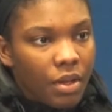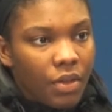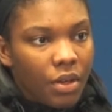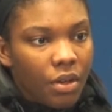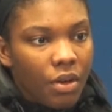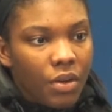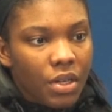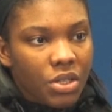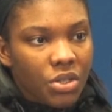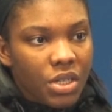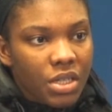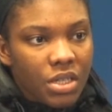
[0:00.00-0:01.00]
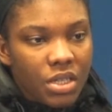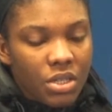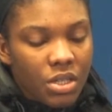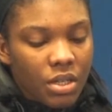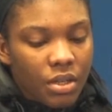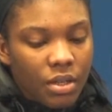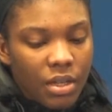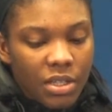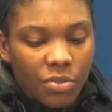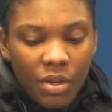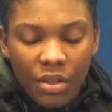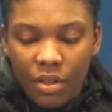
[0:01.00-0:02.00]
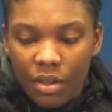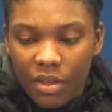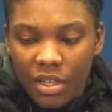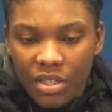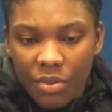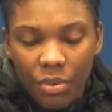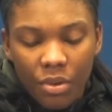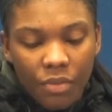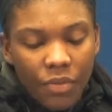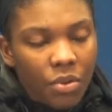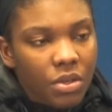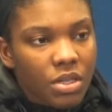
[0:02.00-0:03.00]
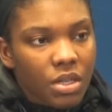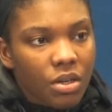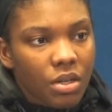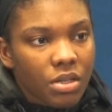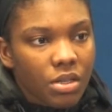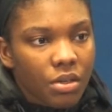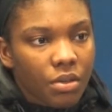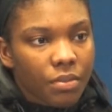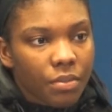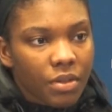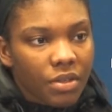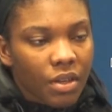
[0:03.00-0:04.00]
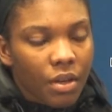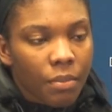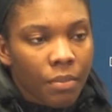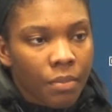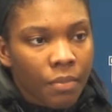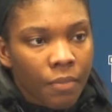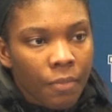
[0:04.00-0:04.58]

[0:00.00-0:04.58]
and then going in transition. That's one of the things that we were focusing on, too, this game.